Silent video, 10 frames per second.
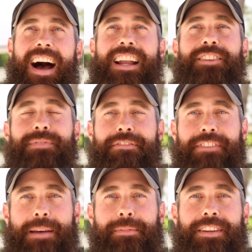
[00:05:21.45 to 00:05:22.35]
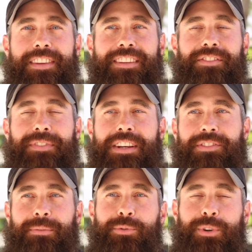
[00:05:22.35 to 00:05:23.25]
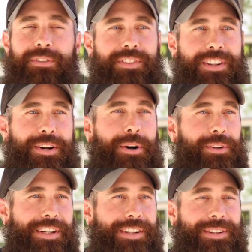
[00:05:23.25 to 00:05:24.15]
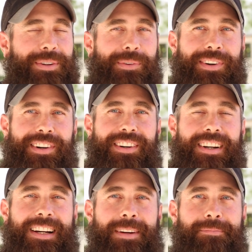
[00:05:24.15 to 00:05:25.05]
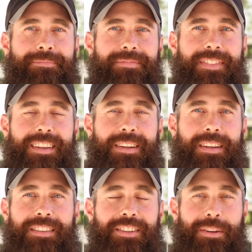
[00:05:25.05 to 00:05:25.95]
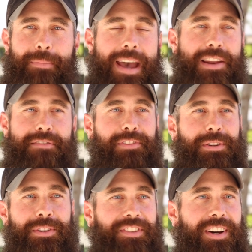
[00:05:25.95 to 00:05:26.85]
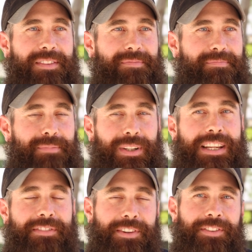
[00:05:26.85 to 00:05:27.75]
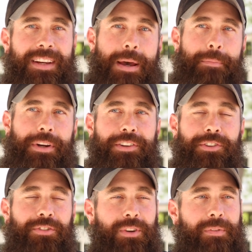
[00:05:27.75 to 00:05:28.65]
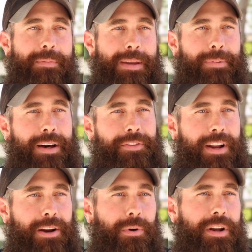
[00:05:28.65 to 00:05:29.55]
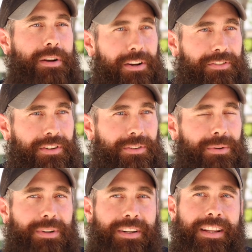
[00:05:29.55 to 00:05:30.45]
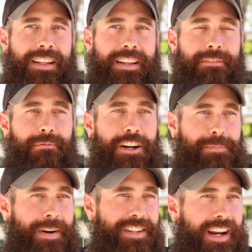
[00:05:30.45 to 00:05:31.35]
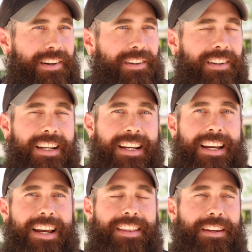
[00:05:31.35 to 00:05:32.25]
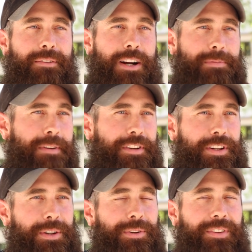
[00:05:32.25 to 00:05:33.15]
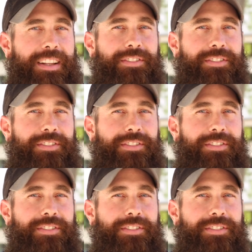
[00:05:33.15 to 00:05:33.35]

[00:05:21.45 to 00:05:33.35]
I guess my family thinks of me as some sort of cult leader or just a bad influence on believers, because there's so many people out there now who are interested in Torah, and they watch my channel and they watch my videos.